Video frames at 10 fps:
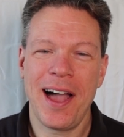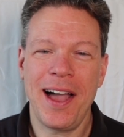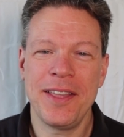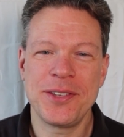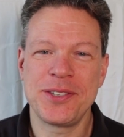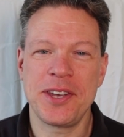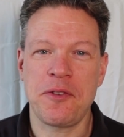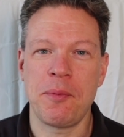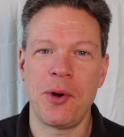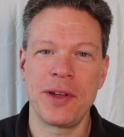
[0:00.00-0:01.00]
Hi, this is
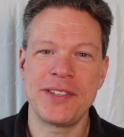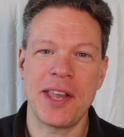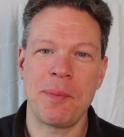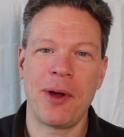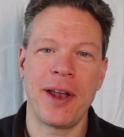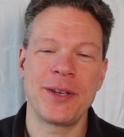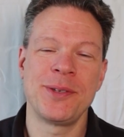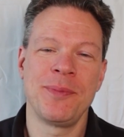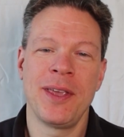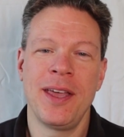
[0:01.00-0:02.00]
Nick from Hogan's Alley
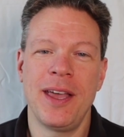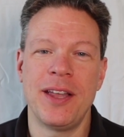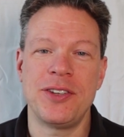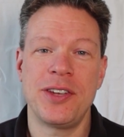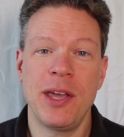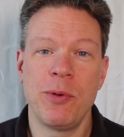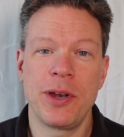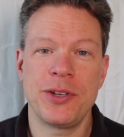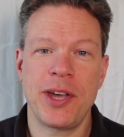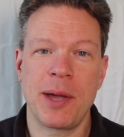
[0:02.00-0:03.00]
Products, and today we're
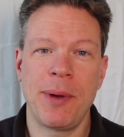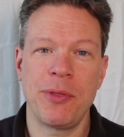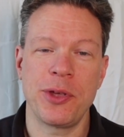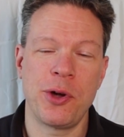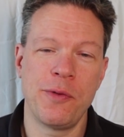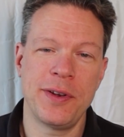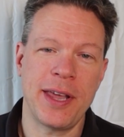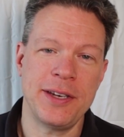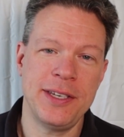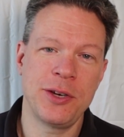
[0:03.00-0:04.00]
going to talk about the
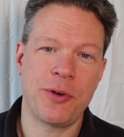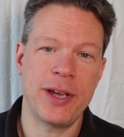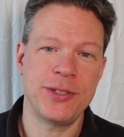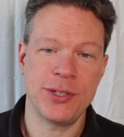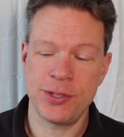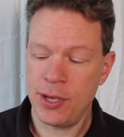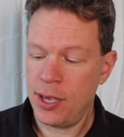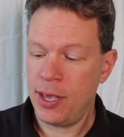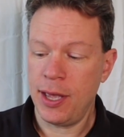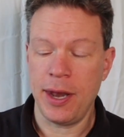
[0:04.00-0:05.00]
COVID-19 crisis
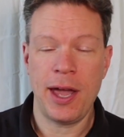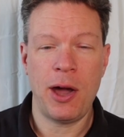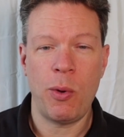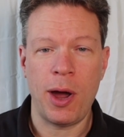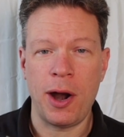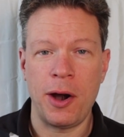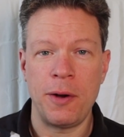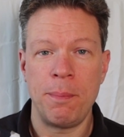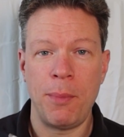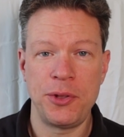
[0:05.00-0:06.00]
and how
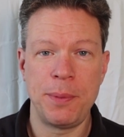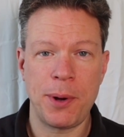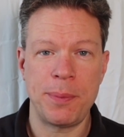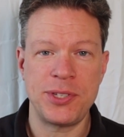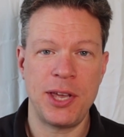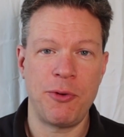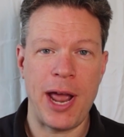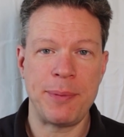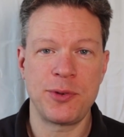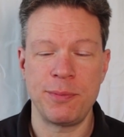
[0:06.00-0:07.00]
our multi-purpose head
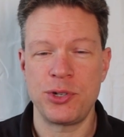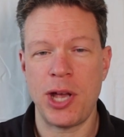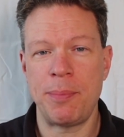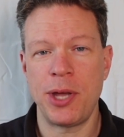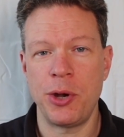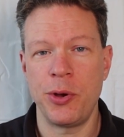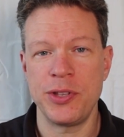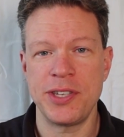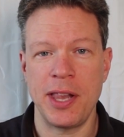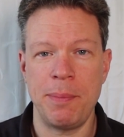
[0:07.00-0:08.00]
wraps from
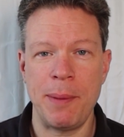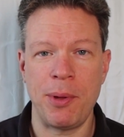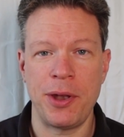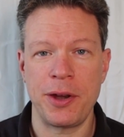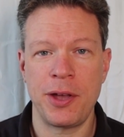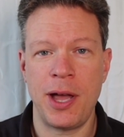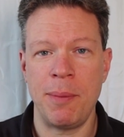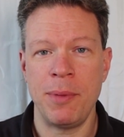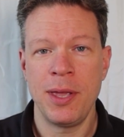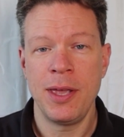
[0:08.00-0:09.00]

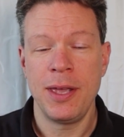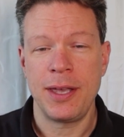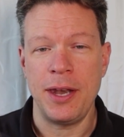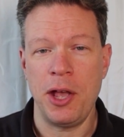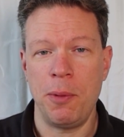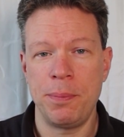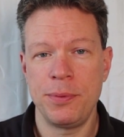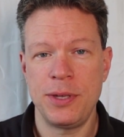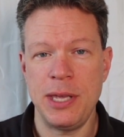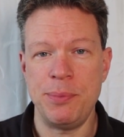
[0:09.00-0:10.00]
shop.hogansalleypaintball.com can
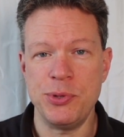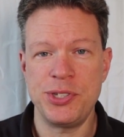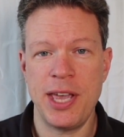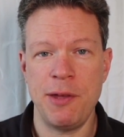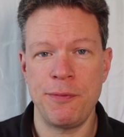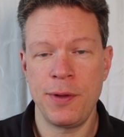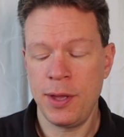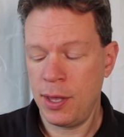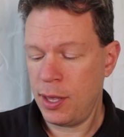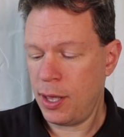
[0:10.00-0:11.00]
help keep you safe
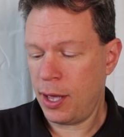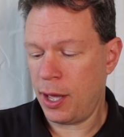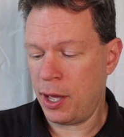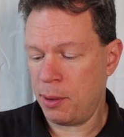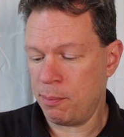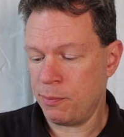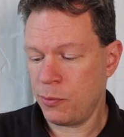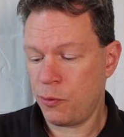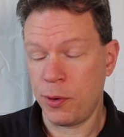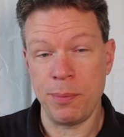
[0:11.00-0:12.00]
um,
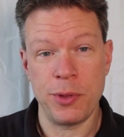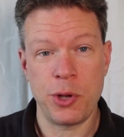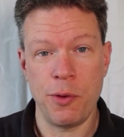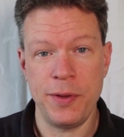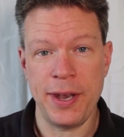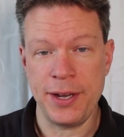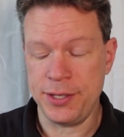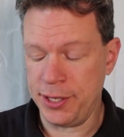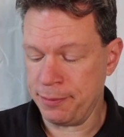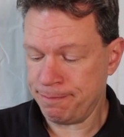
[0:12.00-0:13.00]
from the
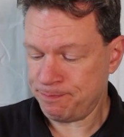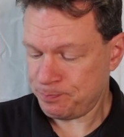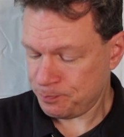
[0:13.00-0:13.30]
COVID-19.